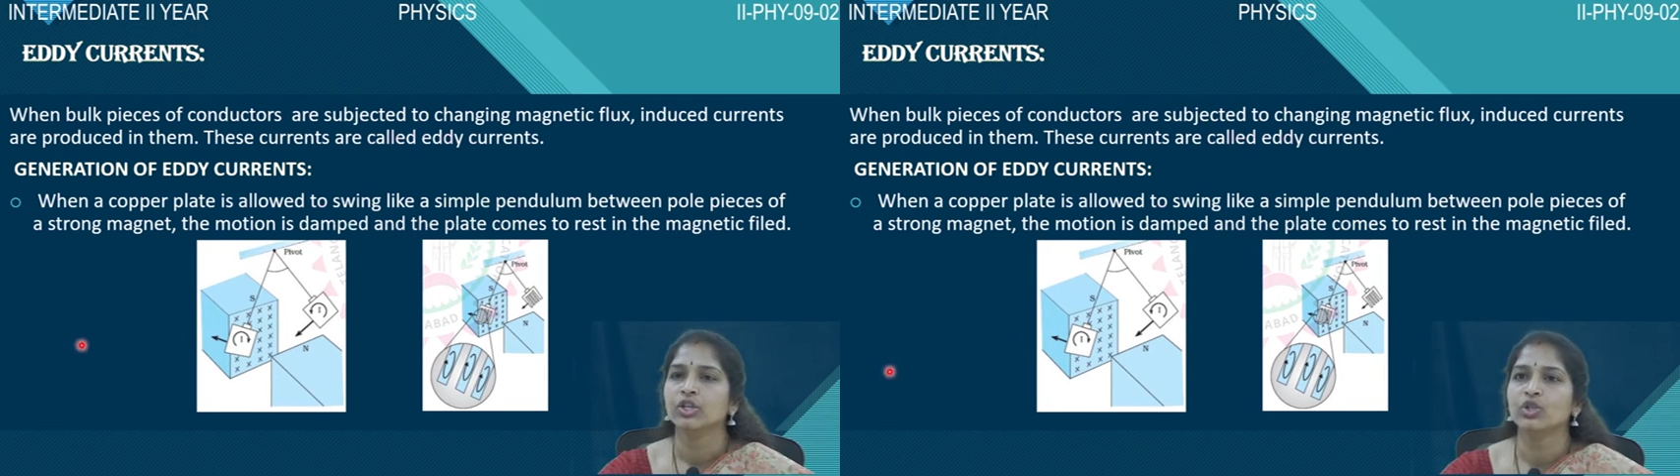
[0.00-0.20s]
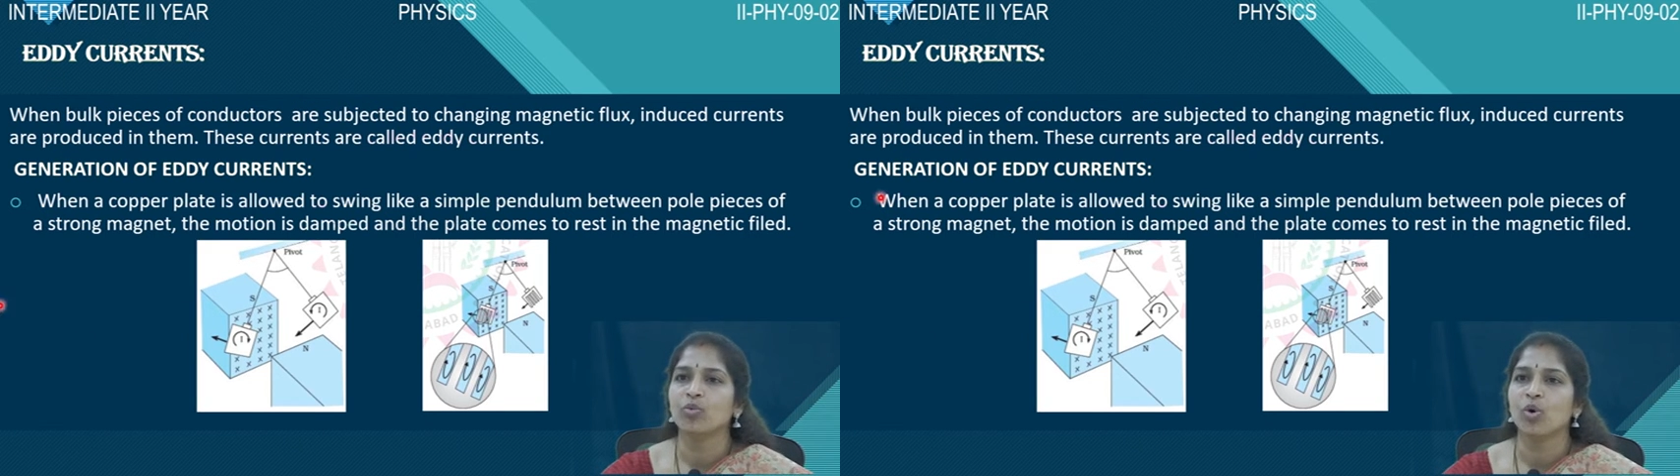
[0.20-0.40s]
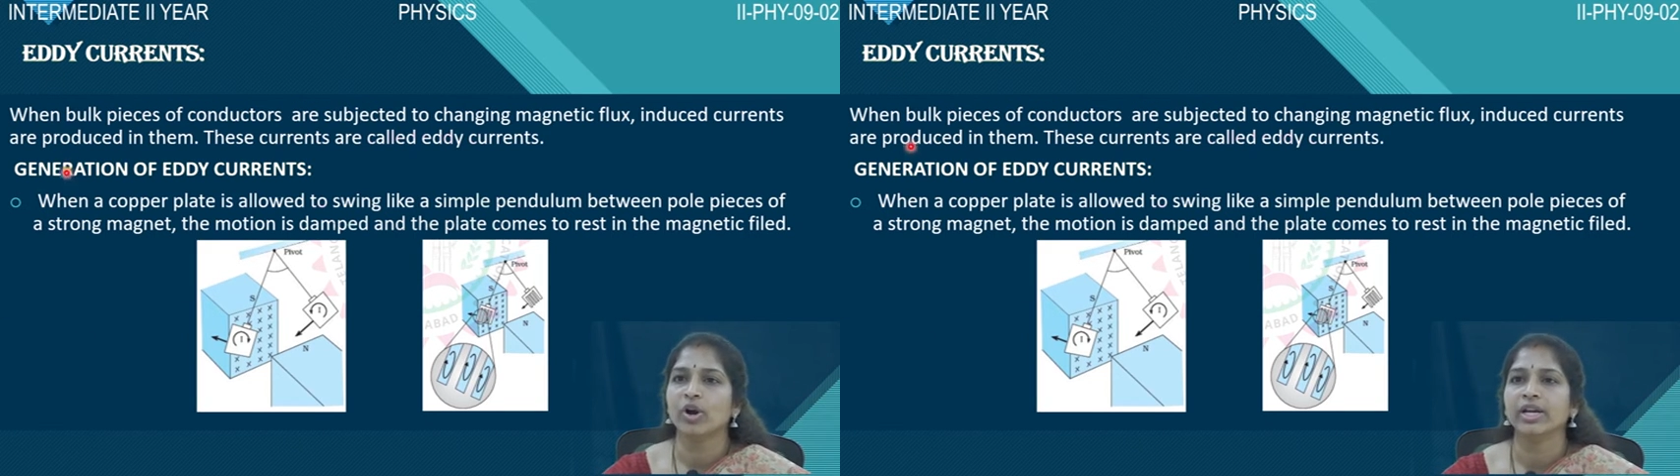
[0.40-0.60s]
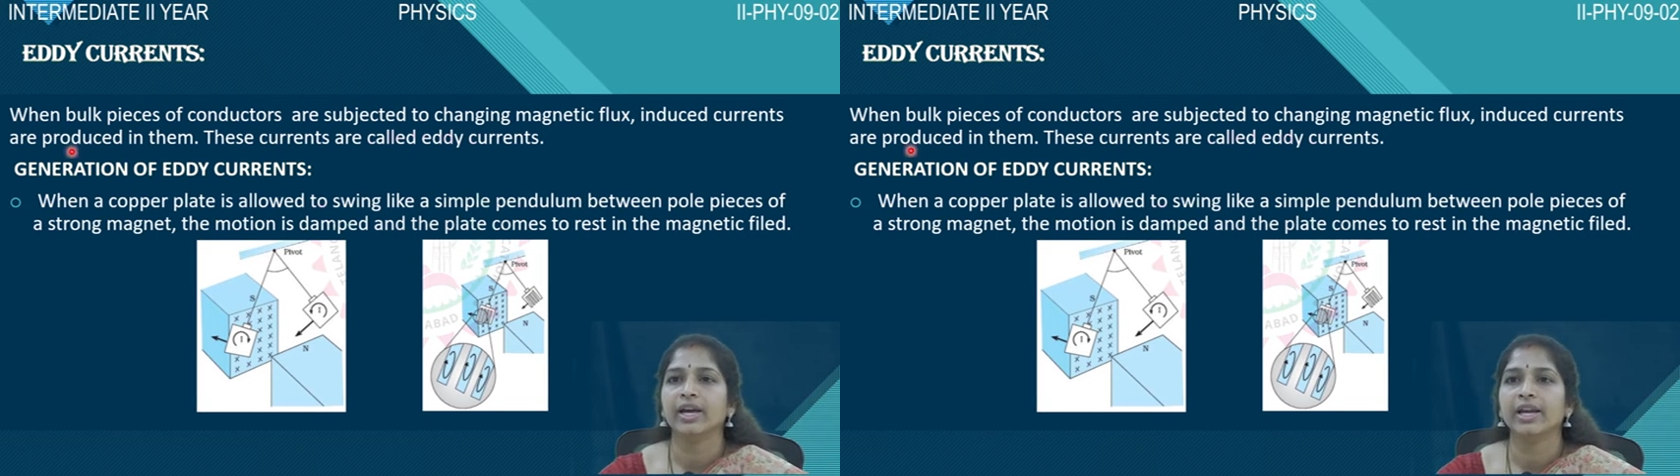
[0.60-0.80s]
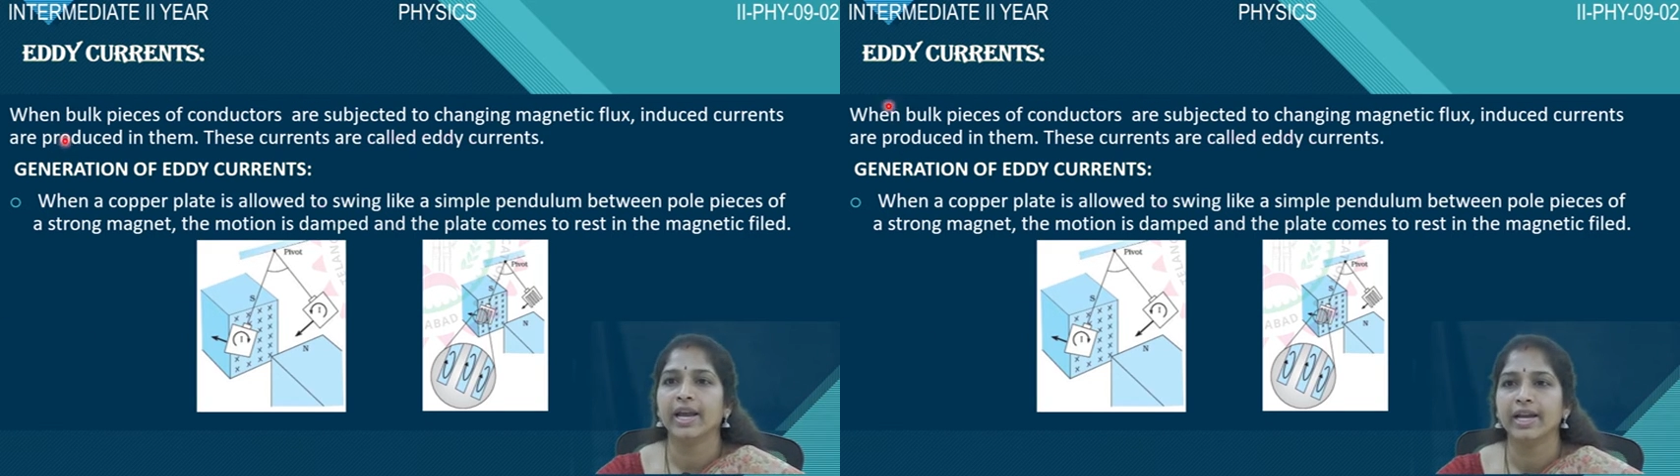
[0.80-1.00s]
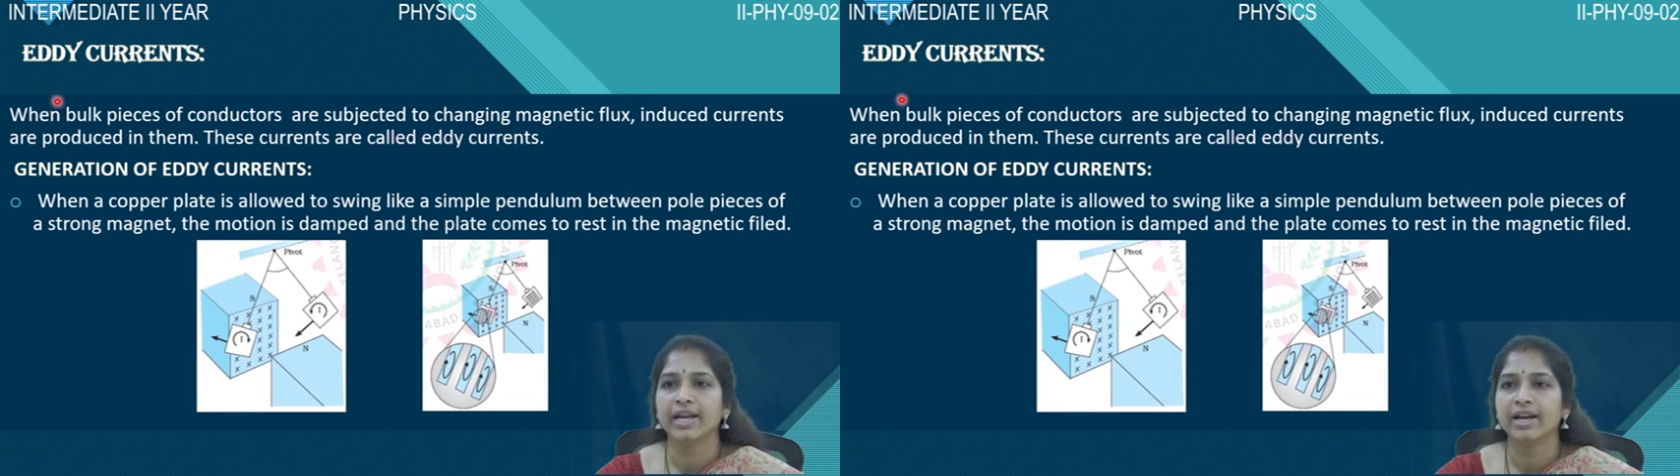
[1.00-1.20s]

So what are eddy